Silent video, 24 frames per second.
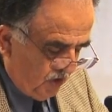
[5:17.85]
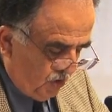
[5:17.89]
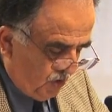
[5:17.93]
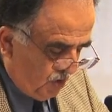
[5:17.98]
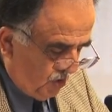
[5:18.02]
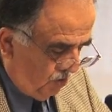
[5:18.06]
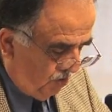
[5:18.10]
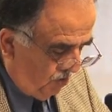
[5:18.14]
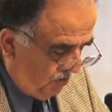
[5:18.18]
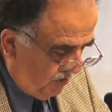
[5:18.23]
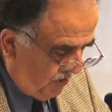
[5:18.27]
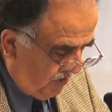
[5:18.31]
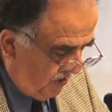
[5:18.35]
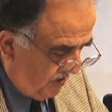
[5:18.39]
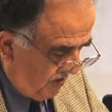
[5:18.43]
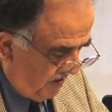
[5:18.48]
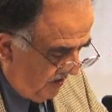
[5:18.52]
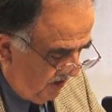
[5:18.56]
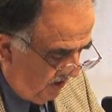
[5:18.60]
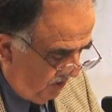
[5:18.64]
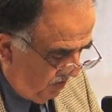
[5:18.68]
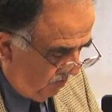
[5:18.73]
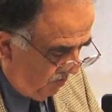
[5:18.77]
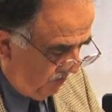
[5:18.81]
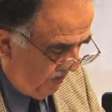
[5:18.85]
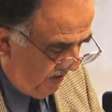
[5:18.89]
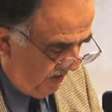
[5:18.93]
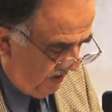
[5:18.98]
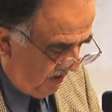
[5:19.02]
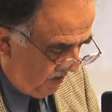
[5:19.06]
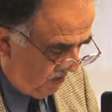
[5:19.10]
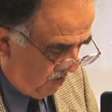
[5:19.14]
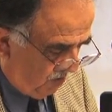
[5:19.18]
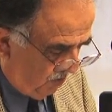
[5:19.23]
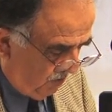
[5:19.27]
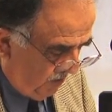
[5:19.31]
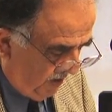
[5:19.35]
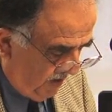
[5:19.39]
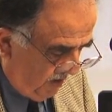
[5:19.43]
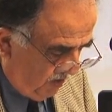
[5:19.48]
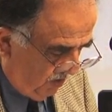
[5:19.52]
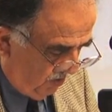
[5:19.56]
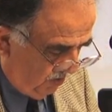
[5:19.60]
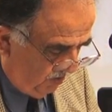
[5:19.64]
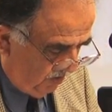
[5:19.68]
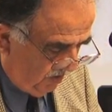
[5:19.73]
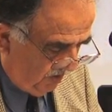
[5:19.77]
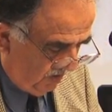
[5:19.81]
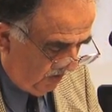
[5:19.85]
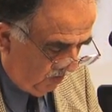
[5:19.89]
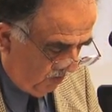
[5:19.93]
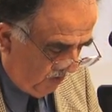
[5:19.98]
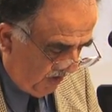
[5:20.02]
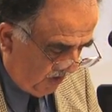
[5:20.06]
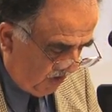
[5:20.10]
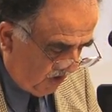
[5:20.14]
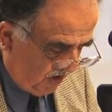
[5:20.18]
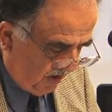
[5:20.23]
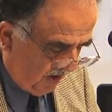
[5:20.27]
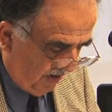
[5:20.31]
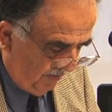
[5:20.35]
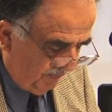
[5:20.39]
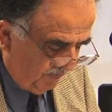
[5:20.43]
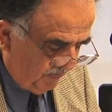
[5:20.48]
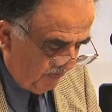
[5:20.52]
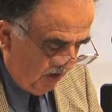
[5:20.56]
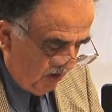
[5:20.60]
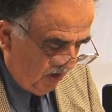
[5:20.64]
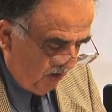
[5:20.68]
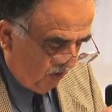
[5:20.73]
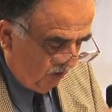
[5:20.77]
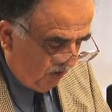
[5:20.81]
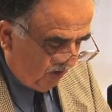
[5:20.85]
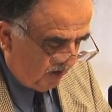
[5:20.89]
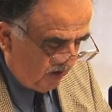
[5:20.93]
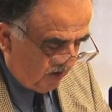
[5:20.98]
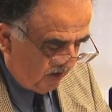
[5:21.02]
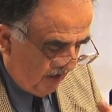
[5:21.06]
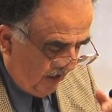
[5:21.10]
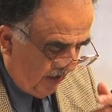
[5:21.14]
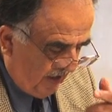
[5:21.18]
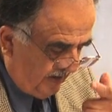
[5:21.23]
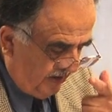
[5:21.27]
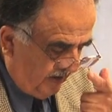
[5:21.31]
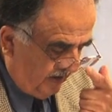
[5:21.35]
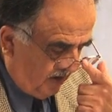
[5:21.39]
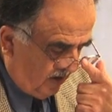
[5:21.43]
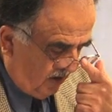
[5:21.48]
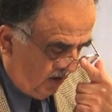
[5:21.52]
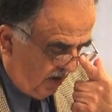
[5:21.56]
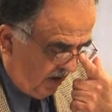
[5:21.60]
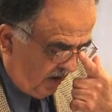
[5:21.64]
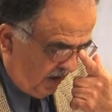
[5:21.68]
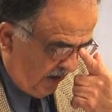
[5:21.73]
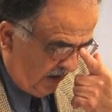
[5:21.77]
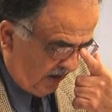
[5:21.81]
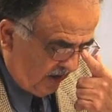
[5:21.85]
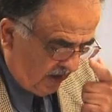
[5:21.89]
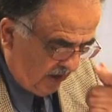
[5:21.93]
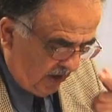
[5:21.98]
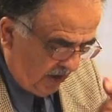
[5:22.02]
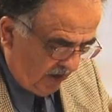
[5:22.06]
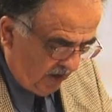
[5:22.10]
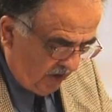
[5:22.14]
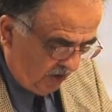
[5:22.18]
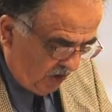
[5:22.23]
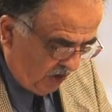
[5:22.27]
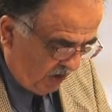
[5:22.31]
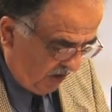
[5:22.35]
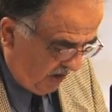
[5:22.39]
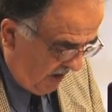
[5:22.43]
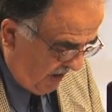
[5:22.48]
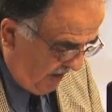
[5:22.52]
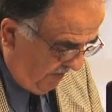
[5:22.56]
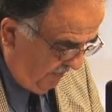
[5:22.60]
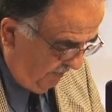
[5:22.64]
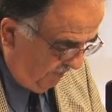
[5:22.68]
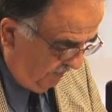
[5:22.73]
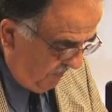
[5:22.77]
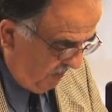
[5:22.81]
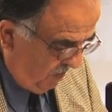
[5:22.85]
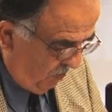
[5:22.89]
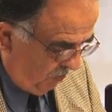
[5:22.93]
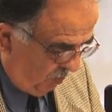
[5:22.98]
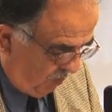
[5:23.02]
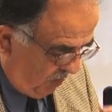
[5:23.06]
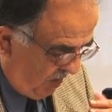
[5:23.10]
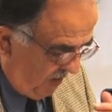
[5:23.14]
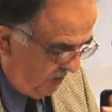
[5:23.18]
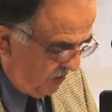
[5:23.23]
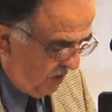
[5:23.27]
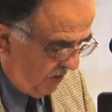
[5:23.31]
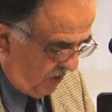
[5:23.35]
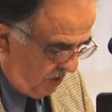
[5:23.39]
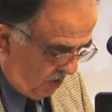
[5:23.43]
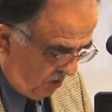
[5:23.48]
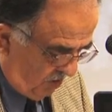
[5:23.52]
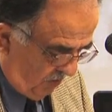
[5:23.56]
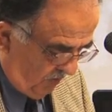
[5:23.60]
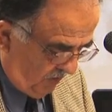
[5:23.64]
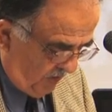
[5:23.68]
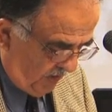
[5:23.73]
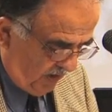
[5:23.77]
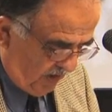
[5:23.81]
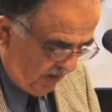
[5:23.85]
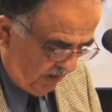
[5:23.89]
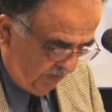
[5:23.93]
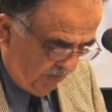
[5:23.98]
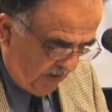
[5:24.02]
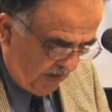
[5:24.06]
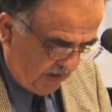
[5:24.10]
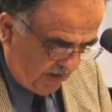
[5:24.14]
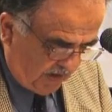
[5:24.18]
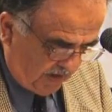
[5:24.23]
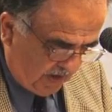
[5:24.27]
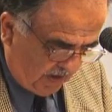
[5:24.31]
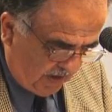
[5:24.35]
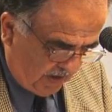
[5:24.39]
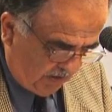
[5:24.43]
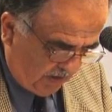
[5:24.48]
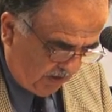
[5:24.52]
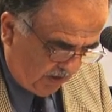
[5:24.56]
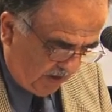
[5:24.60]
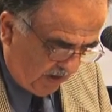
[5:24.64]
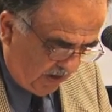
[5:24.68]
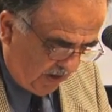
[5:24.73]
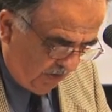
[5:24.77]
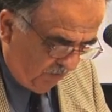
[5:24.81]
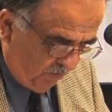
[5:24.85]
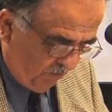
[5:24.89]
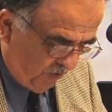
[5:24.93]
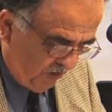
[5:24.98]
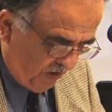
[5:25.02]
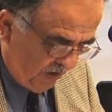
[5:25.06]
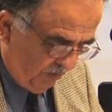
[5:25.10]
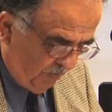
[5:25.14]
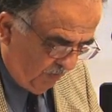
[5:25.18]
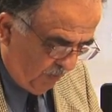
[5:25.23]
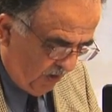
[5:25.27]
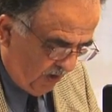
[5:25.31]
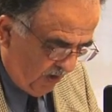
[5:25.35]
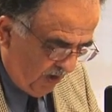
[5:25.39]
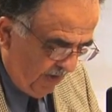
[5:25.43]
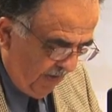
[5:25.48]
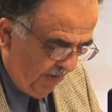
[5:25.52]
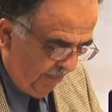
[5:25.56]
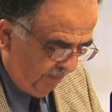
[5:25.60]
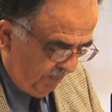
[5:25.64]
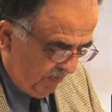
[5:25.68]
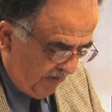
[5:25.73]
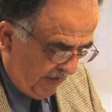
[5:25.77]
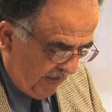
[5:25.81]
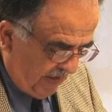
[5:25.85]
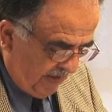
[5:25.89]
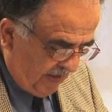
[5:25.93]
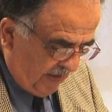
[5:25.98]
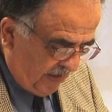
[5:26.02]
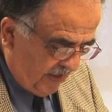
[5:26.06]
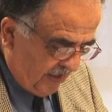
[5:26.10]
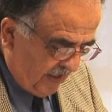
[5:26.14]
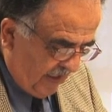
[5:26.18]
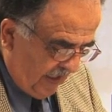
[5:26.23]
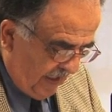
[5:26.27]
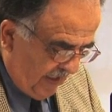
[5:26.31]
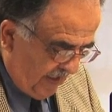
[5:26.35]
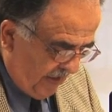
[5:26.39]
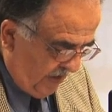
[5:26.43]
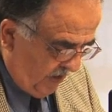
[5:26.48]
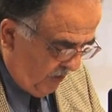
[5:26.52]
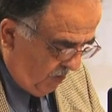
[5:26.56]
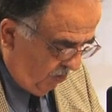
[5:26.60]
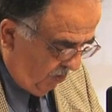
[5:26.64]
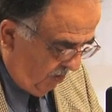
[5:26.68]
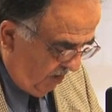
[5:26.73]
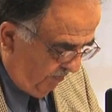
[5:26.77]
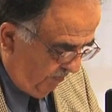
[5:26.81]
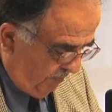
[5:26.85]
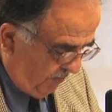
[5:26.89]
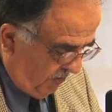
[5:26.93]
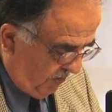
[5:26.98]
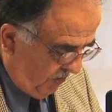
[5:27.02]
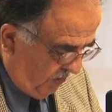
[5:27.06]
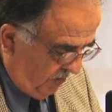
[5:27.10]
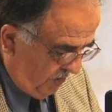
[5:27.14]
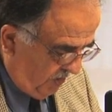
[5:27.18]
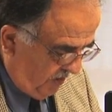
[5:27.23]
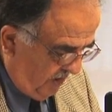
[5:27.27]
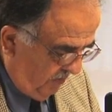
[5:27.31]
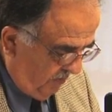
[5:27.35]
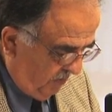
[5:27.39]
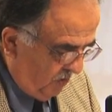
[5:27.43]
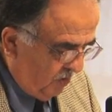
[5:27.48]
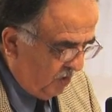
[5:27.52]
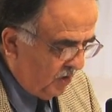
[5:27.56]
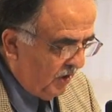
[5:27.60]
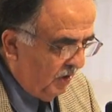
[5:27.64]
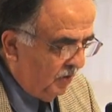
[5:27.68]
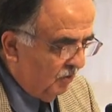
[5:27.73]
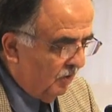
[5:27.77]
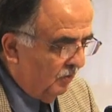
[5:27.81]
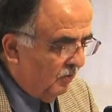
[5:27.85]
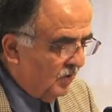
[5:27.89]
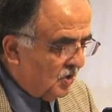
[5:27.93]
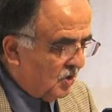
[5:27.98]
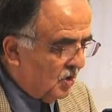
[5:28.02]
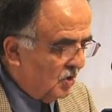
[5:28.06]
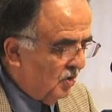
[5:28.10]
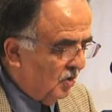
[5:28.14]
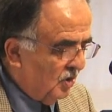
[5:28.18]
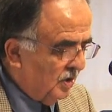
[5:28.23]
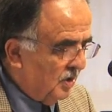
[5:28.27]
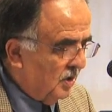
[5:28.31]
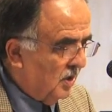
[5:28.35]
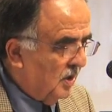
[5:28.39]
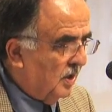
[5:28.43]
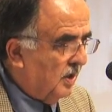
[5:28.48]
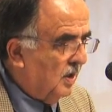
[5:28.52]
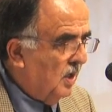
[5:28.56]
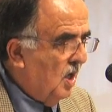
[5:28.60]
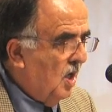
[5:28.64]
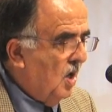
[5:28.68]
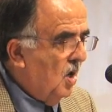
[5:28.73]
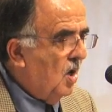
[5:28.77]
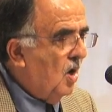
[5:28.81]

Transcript: June Sil Ri, the Korean owner of the wig shop, while standing guard outside her shop, watched as several young men congregated in front of the bar, and decided to approach them to see what was going on.